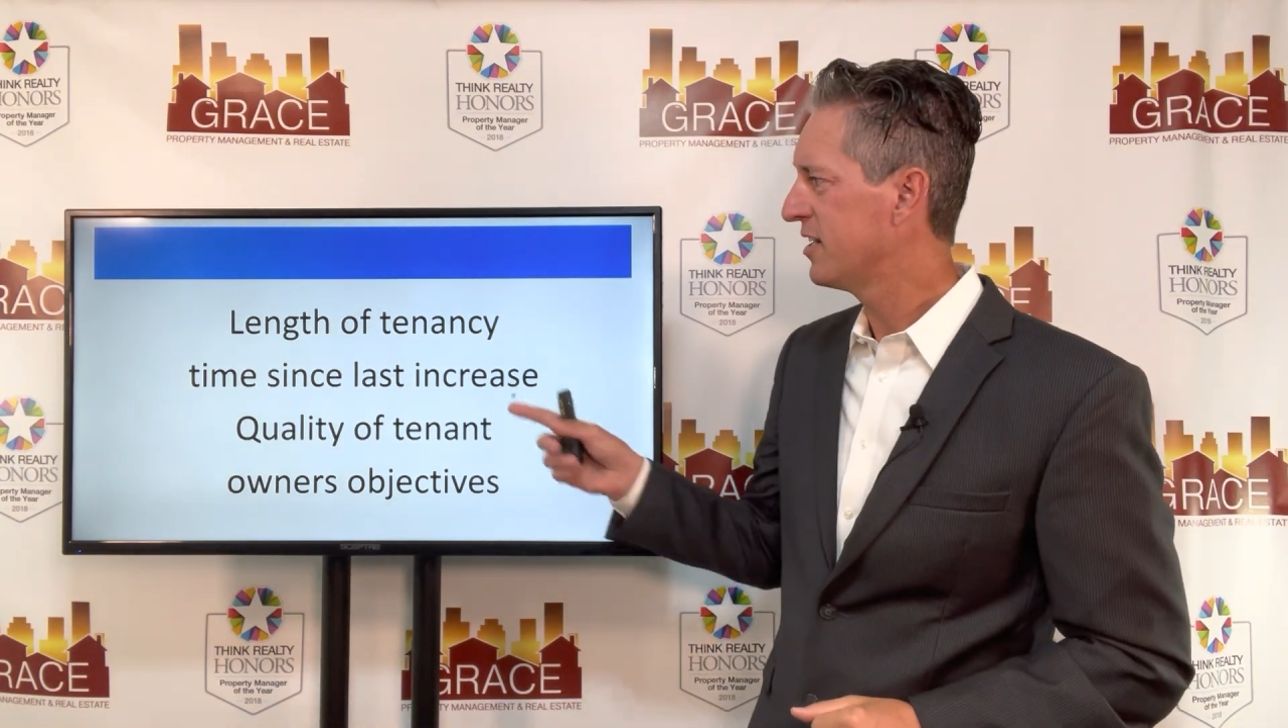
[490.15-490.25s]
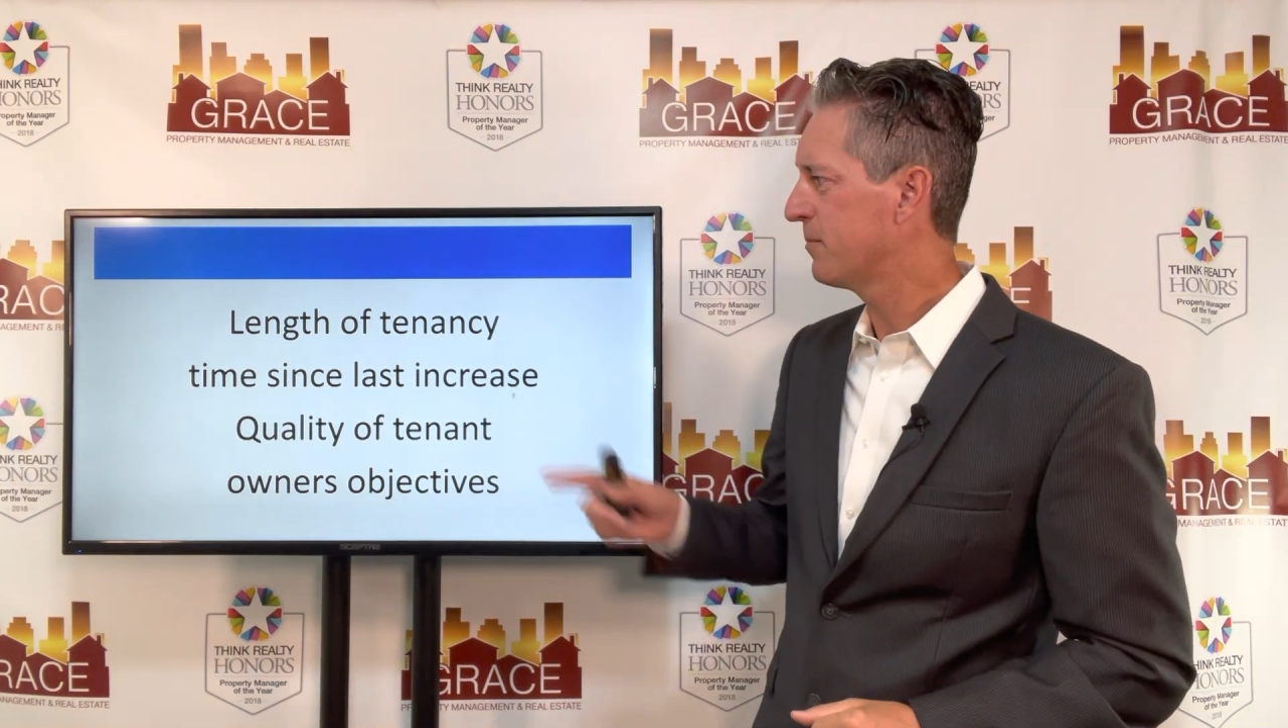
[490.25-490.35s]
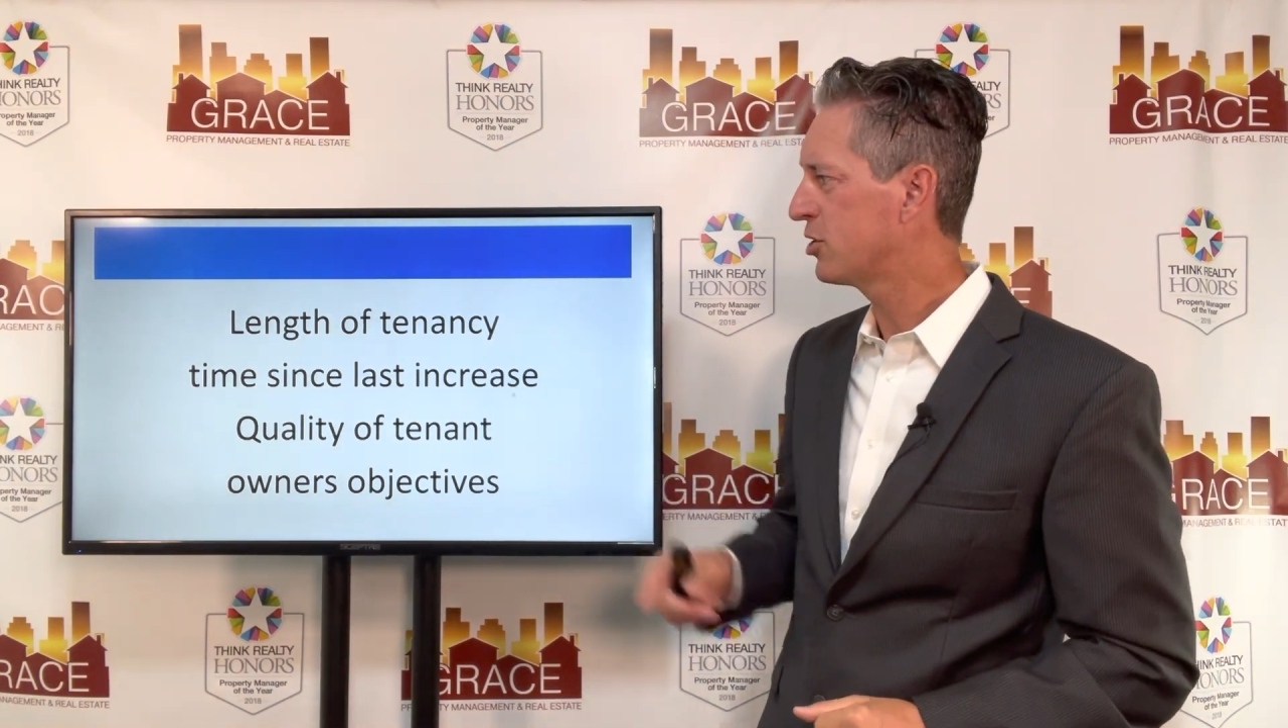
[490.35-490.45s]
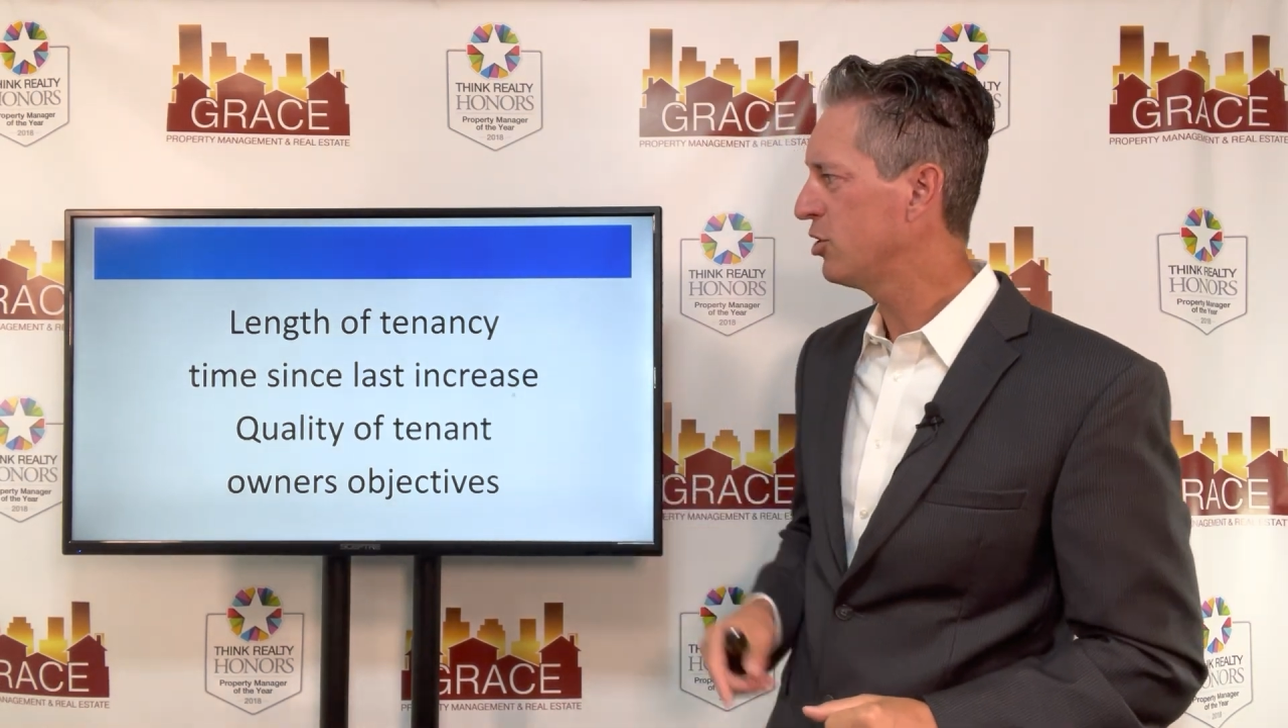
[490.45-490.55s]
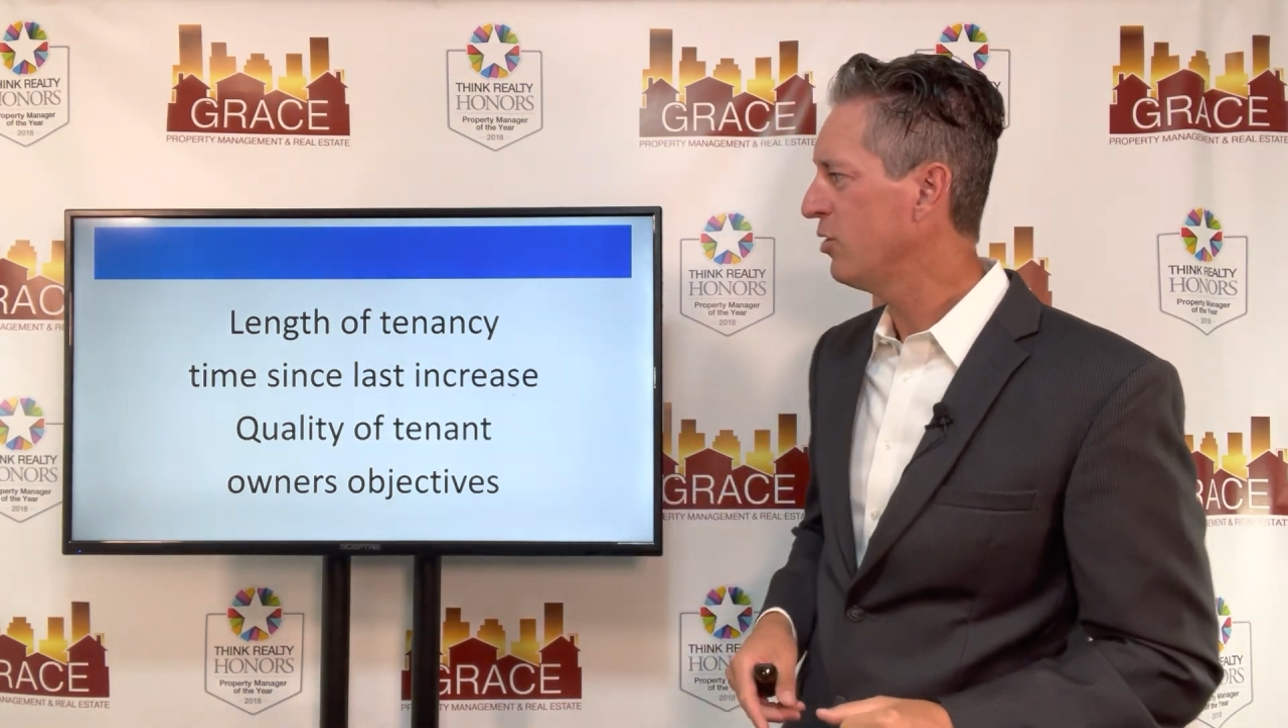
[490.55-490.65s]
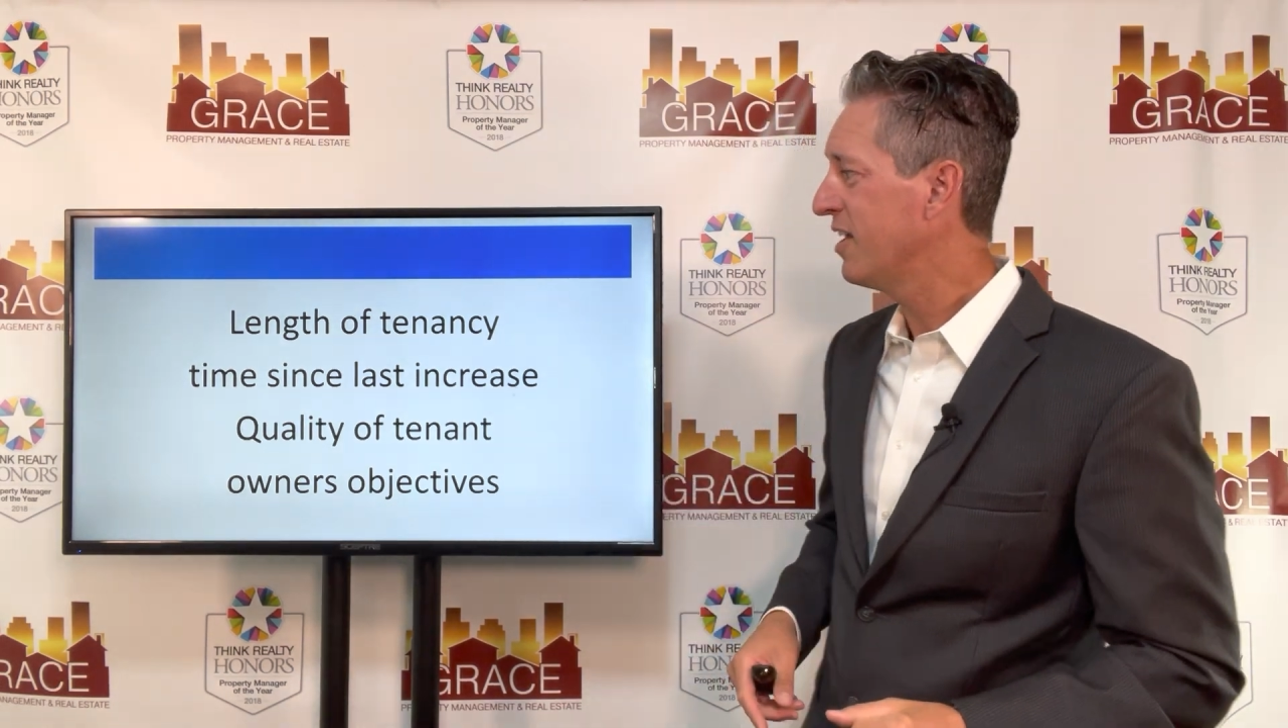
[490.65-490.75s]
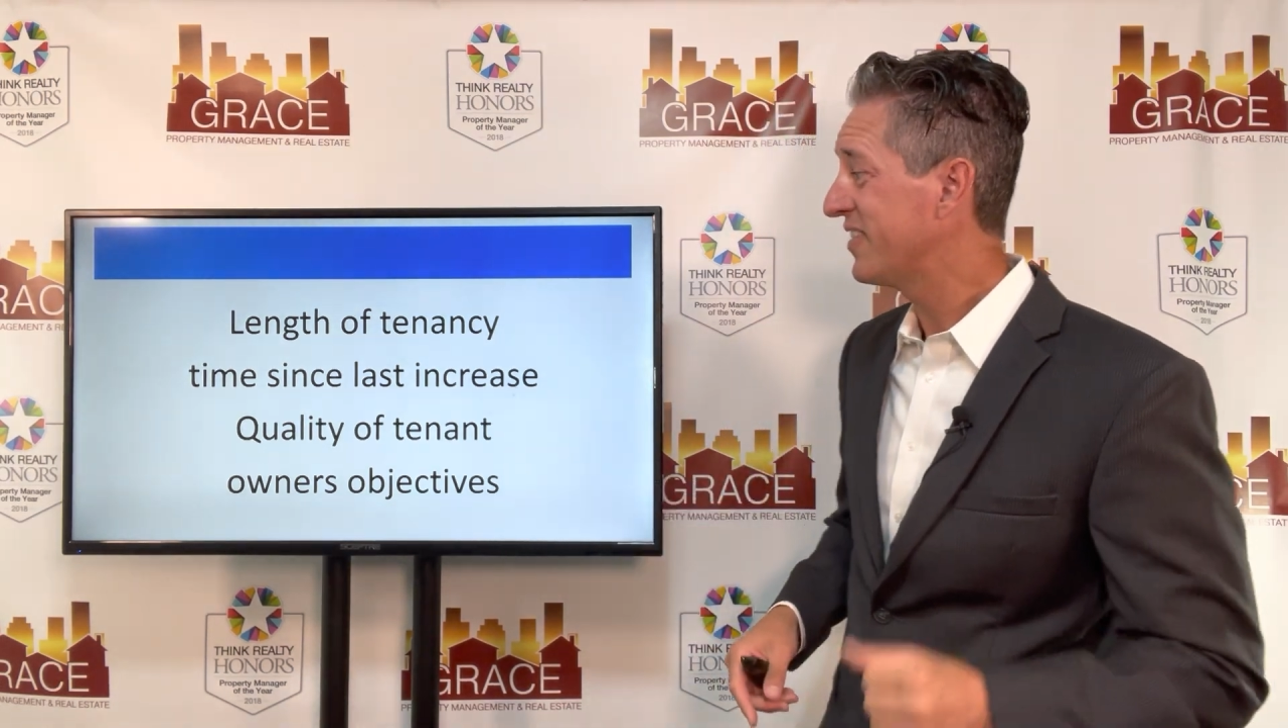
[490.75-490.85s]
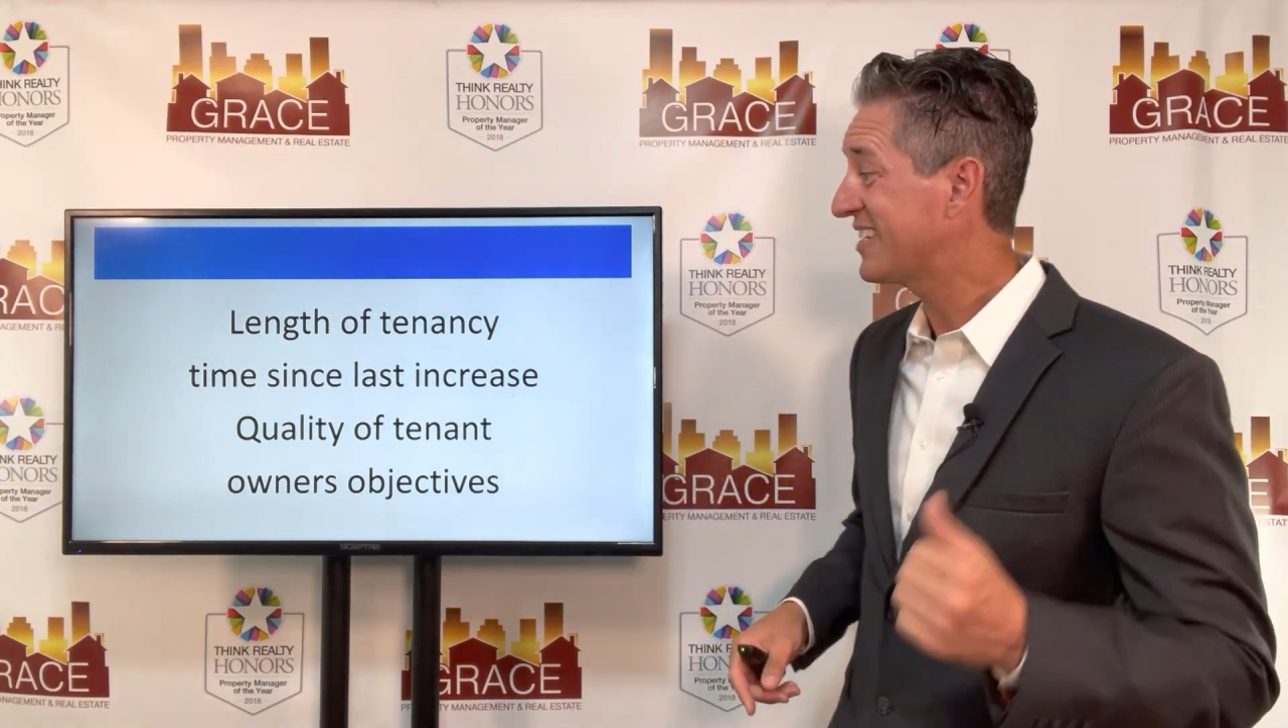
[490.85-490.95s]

Number 2, the